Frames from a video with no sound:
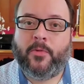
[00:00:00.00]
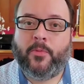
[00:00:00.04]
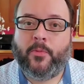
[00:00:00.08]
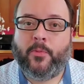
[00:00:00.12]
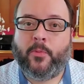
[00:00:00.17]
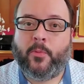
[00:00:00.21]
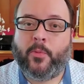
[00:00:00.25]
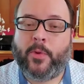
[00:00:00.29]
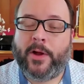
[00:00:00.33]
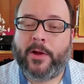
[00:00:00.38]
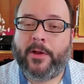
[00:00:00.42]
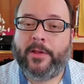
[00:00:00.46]

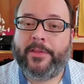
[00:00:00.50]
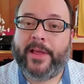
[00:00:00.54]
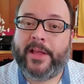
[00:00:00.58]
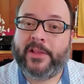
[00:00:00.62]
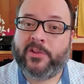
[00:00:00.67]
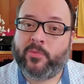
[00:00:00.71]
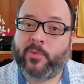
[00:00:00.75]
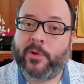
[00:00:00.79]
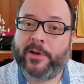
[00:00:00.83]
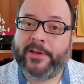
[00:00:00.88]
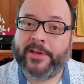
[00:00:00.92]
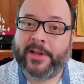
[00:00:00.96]
Well,
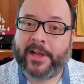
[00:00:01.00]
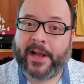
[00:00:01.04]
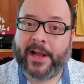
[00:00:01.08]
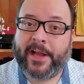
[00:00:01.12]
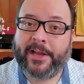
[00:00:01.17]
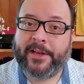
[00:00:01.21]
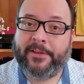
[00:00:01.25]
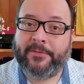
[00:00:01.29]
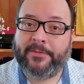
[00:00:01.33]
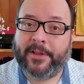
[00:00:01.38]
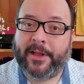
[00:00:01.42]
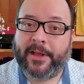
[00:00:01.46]
that's one
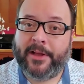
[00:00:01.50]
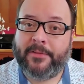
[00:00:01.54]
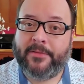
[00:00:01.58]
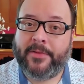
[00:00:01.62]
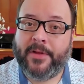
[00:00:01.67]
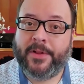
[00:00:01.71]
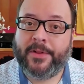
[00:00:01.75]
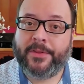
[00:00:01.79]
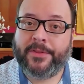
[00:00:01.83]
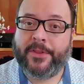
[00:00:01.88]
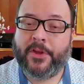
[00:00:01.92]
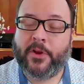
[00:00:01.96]
kind of love.
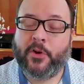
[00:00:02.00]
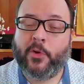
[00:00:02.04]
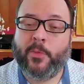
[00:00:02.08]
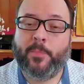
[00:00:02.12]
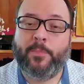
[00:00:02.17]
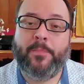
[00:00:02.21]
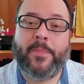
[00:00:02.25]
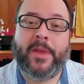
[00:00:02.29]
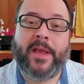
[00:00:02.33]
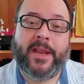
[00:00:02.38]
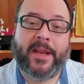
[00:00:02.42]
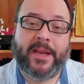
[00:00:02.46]
There are
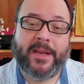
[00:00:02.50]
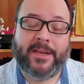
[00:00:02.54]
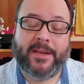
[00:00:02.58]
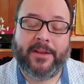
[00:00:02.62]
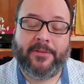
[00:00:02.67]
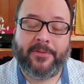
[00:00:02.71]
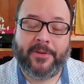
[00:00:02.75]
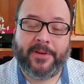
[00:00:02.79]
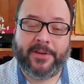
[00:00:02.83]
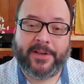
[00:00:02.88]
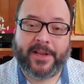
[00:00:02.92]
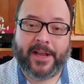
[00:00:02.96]
many
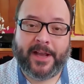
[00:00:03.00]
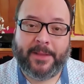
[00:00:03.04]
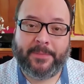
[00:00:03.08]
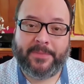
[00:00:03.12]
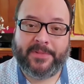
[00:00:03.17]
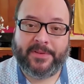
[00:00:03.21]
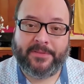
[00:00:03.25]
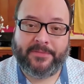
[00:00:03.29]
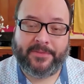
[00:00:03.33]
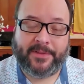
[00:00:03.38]
different types of